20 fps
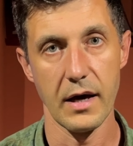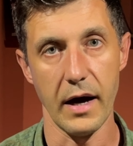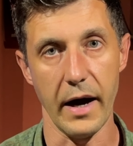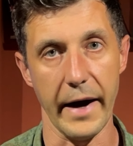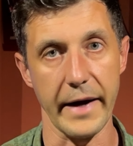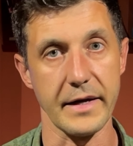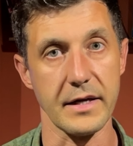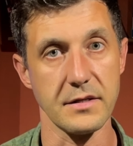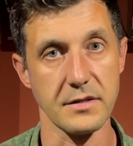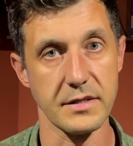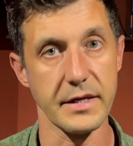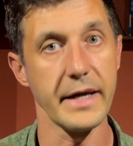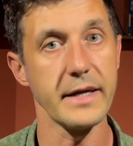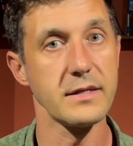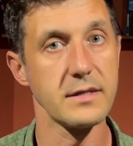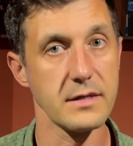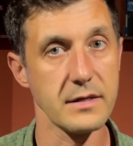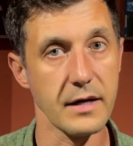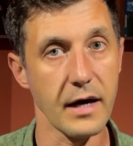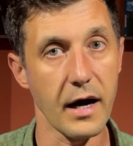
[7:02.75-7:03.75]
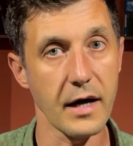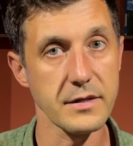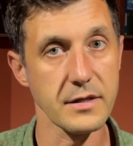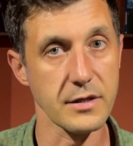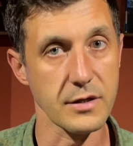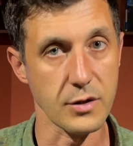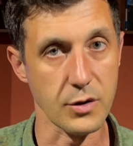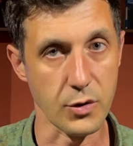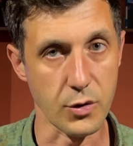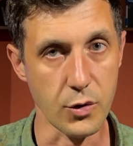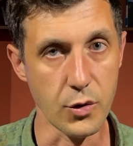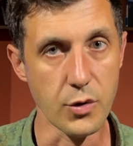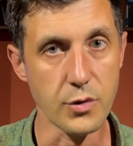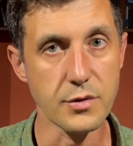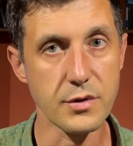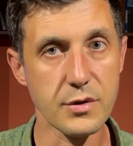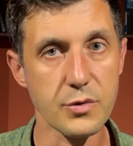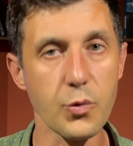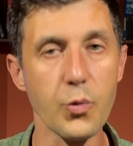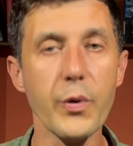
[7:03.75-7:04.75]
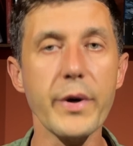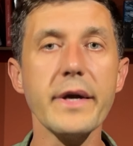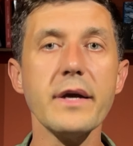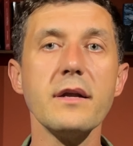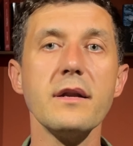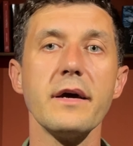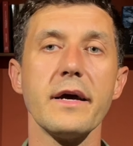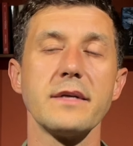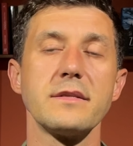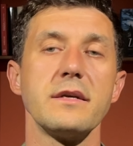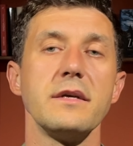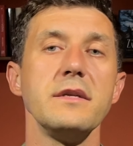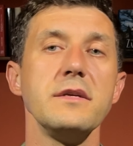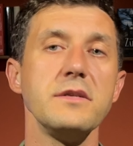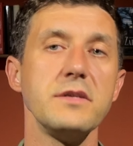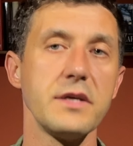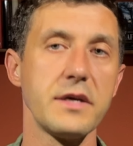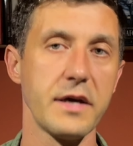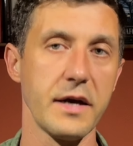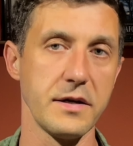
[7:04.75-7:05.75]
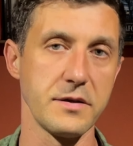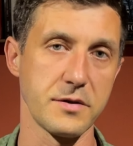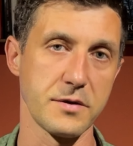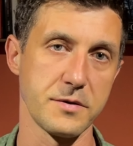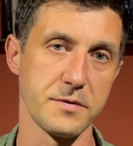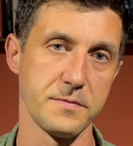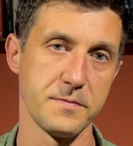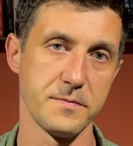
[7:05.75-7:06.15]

I can take the other good wheel as an indicator.